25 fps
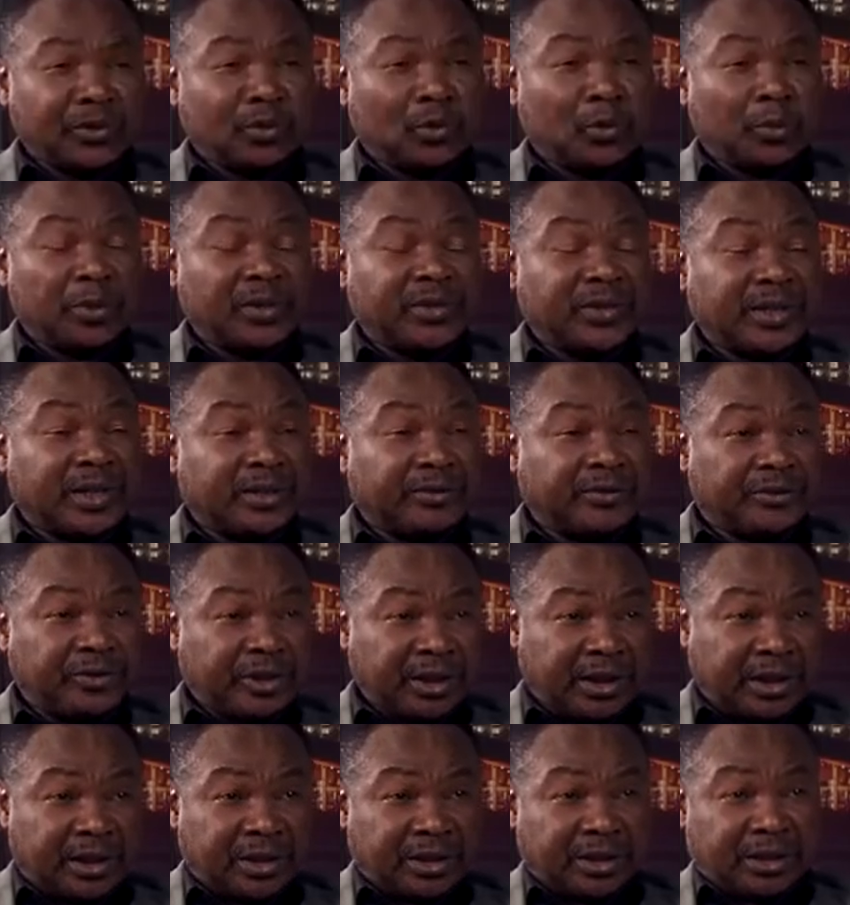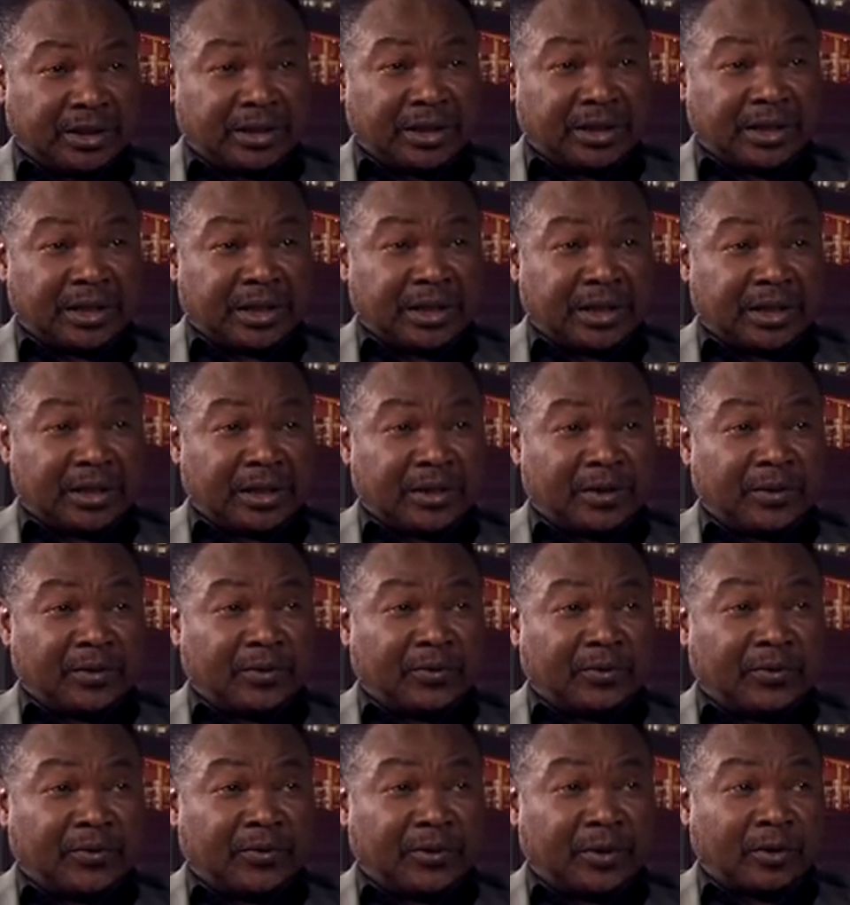to be set free
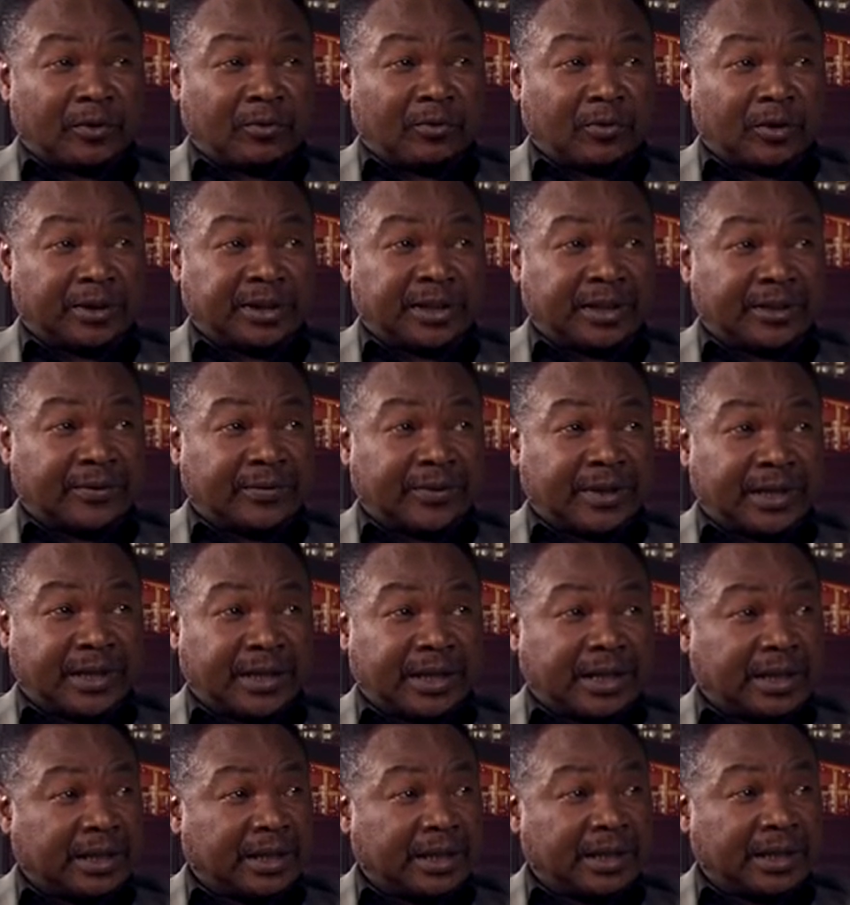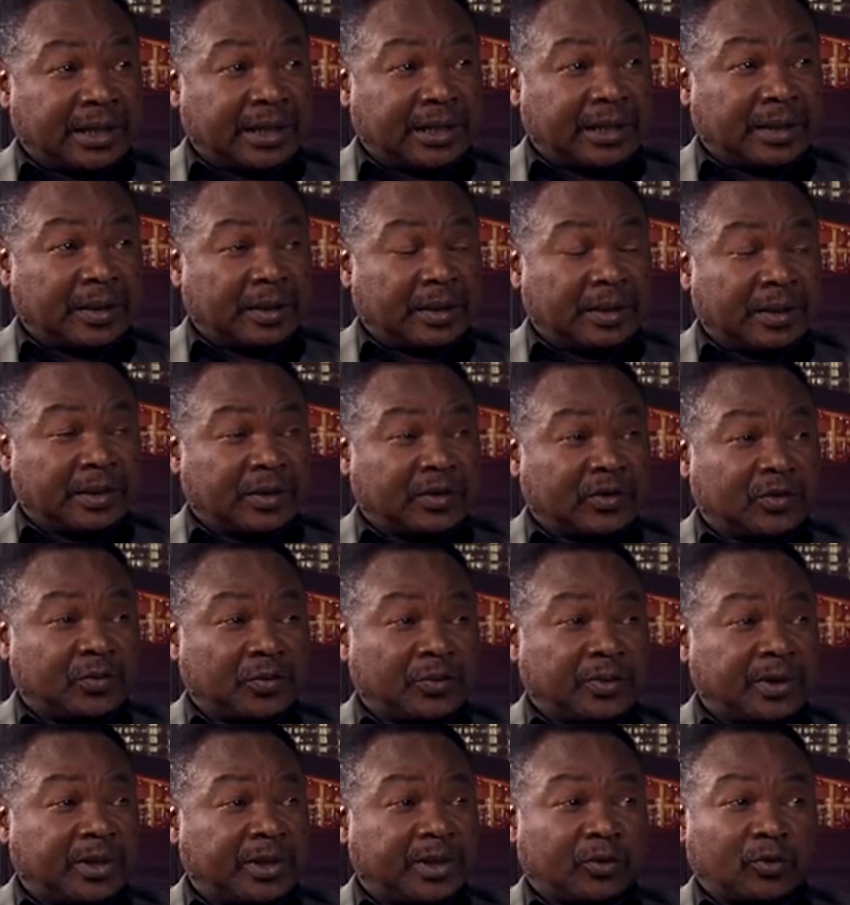from whatever
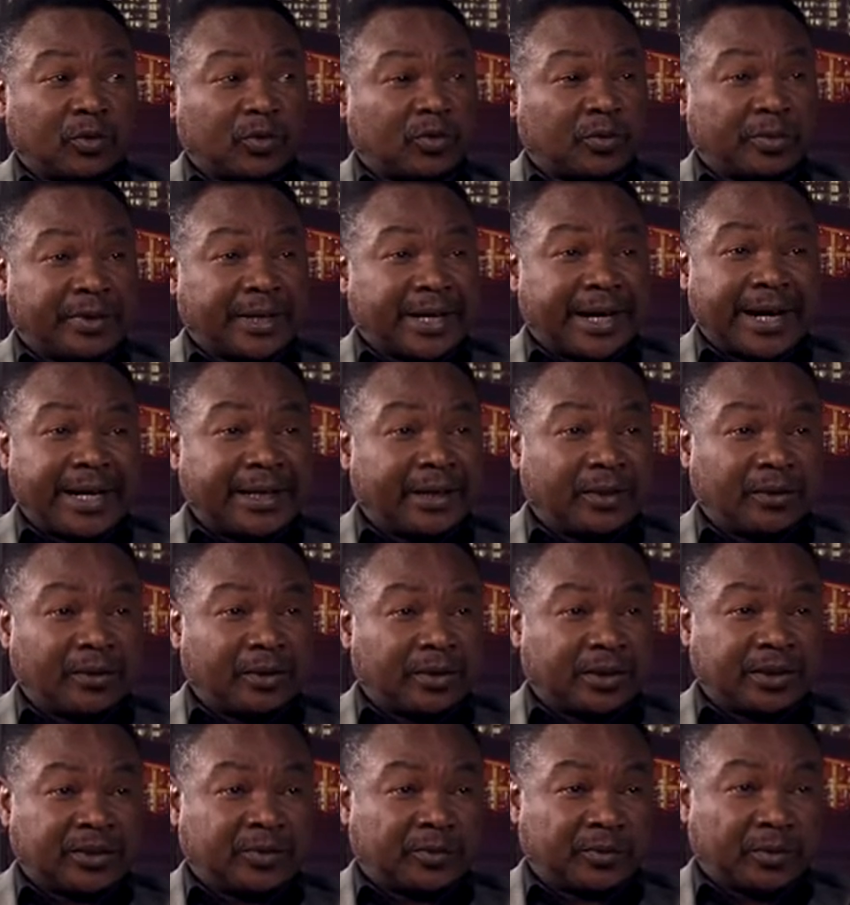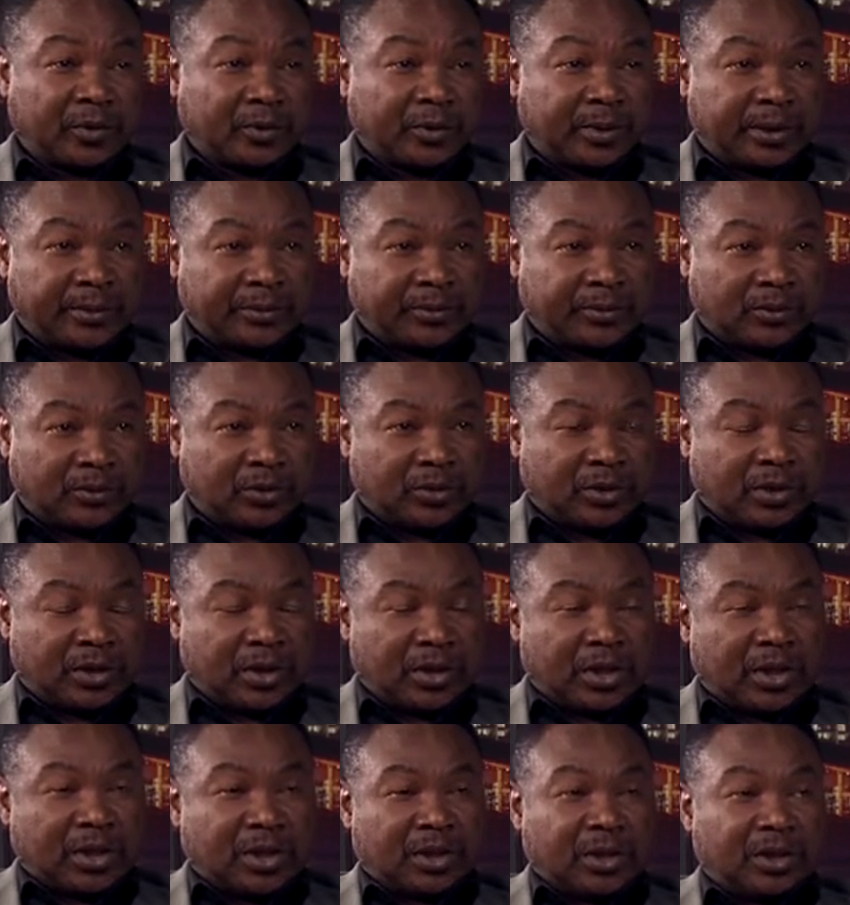spirit was behind all these problems.
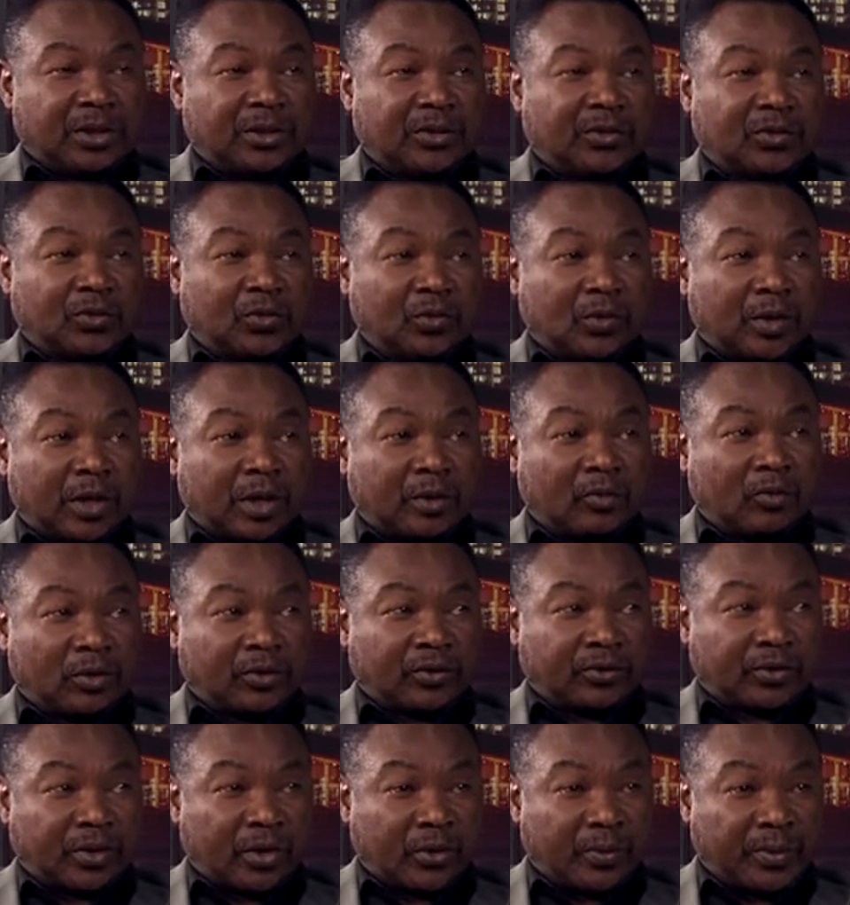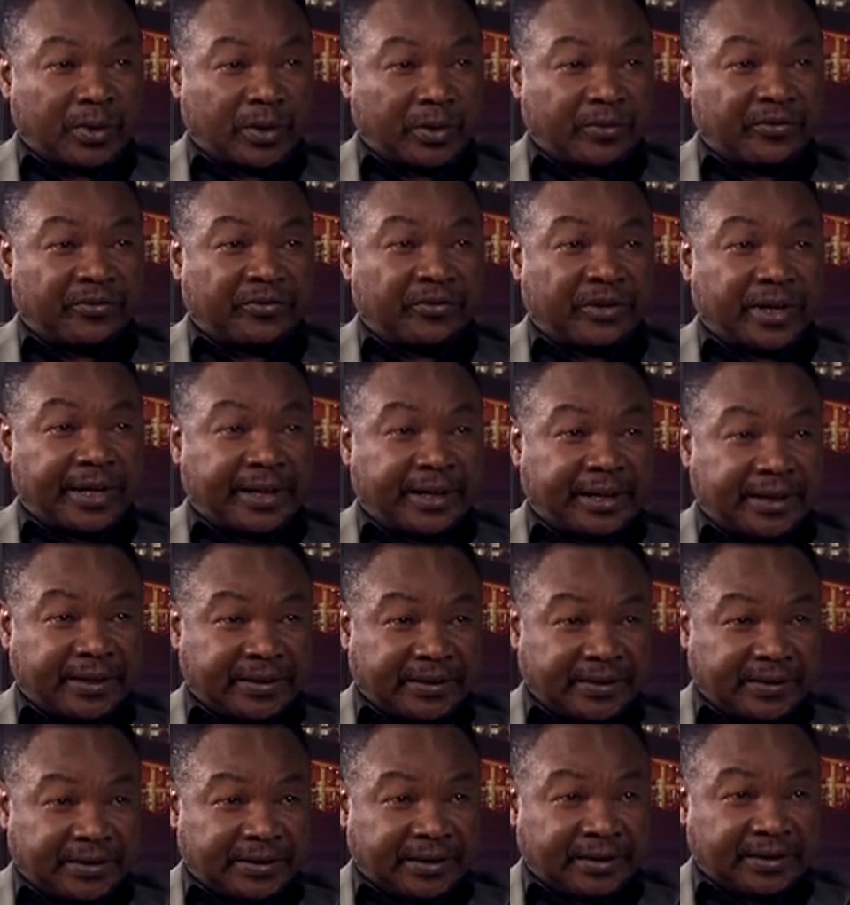So I was coming on
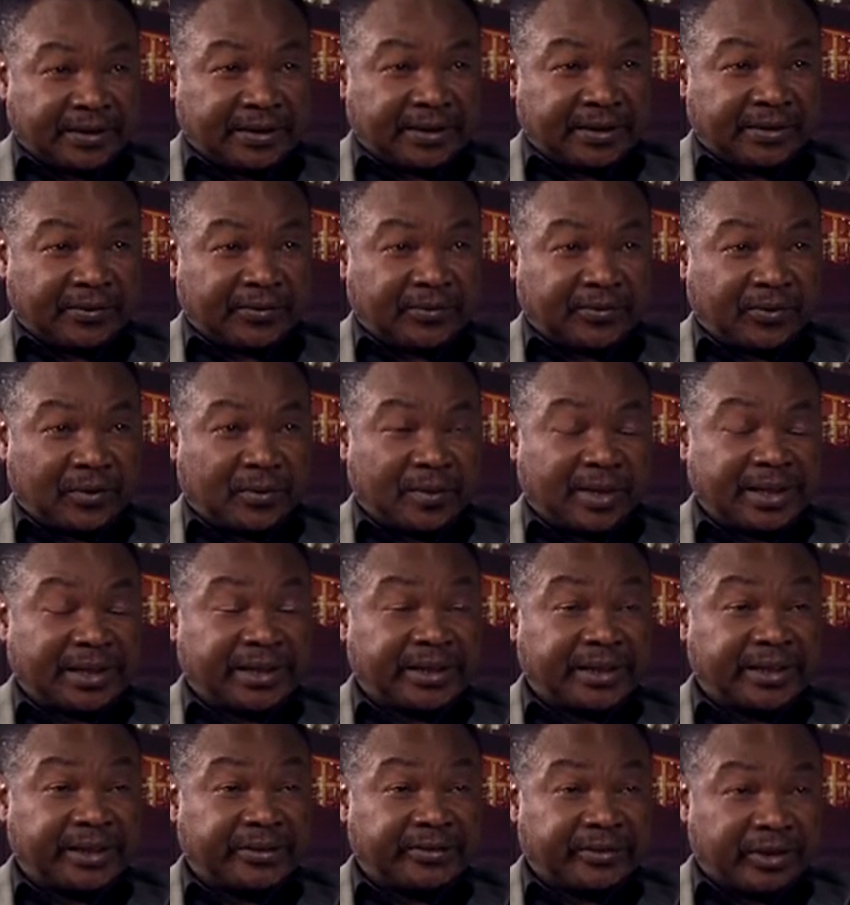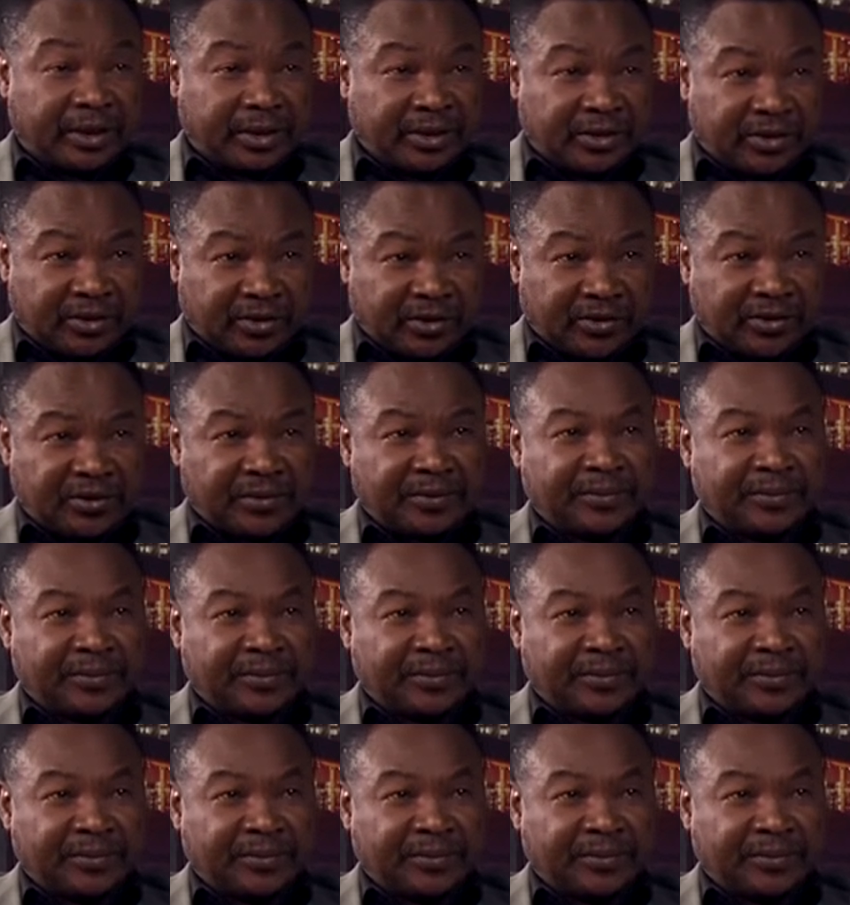Fridays for my deliverance